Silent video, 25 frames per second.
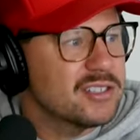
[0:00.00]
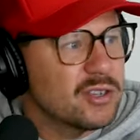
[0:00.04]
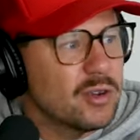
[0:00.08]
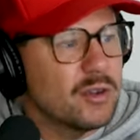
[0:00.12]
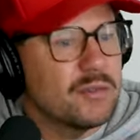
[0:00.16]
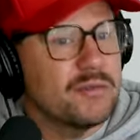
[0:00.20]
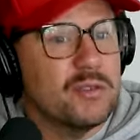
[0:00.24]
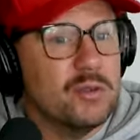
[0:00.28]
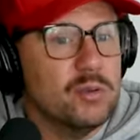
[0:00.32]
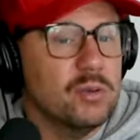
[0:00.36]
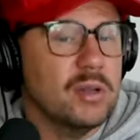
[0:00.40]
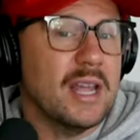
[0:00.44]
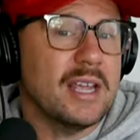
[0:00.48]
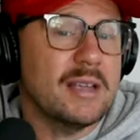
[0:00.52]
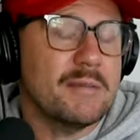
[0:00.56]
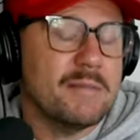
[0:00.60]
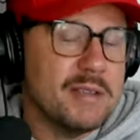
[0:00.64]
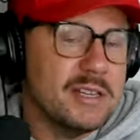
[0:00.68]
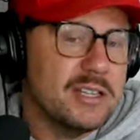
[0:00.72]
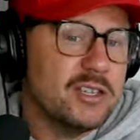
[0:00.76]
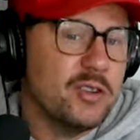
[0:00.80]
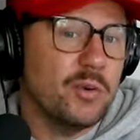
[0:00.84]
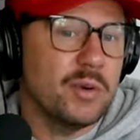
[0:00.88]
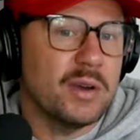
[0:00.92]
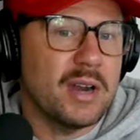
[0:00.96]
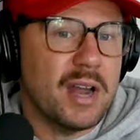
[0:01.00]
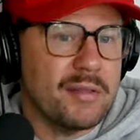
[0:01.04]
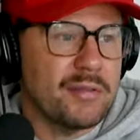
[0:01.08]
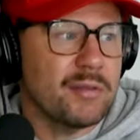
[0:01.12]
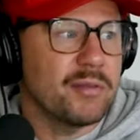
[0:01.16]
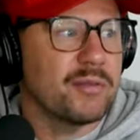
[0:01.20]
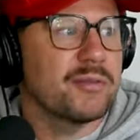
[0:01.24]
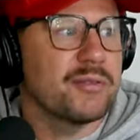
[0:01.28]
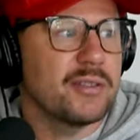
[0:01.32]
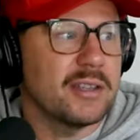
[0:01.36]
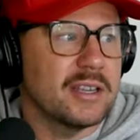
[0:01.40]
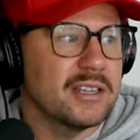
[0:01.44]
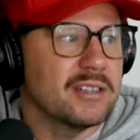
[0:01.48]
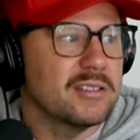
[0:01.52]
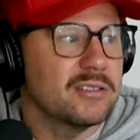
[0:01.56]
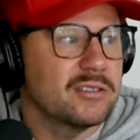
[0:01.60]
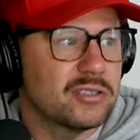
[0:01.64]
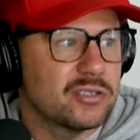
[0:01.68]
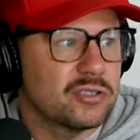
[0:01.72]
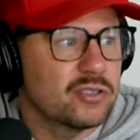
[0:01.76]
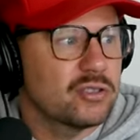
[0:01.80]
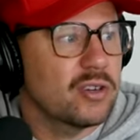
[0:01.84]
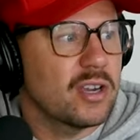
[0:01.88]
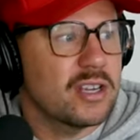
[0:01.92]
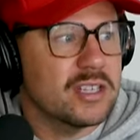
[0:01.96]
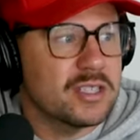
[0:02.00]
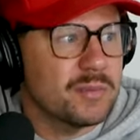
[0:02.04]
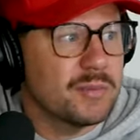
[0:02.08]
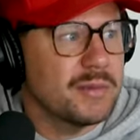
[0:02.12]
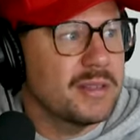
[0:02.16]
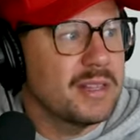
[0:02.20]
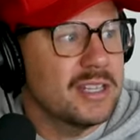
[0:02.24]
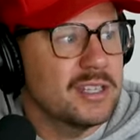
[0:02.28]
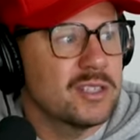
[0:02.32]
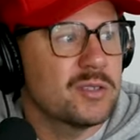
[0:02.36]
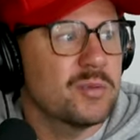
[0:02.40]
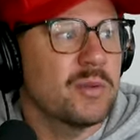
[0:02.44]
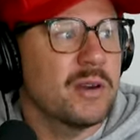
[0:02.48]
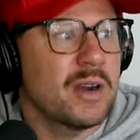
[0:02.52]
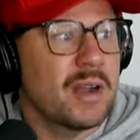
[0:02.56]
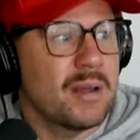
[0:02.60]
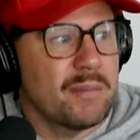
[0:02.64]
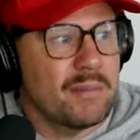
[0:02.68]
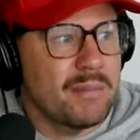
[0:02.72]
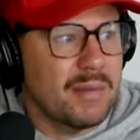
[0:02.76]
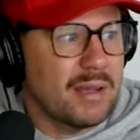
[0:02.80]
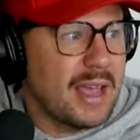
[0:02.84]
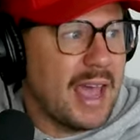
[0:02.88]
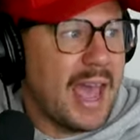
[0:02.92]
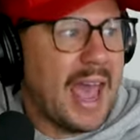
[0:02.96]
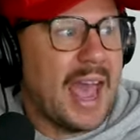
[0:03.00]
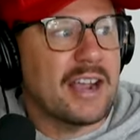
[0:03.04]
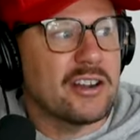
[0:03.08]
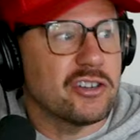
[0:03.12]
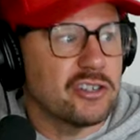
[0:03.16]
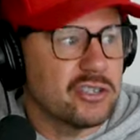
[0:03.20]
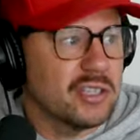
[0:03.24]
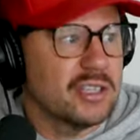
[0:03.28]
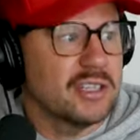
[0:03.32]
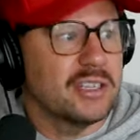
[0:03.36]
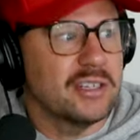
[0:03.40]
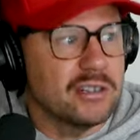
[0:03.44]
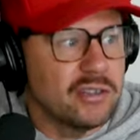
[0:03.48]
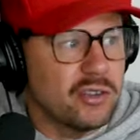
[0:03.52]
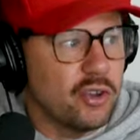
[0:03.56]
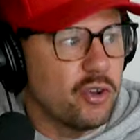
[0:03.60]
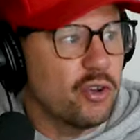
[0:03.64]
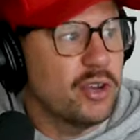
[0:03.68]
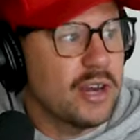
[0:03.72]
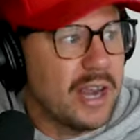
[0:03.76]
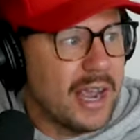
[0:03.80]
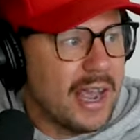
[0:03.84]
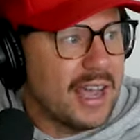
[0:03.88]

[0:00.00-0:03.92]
So if you like me doing other things, trust me, this one I'm actually good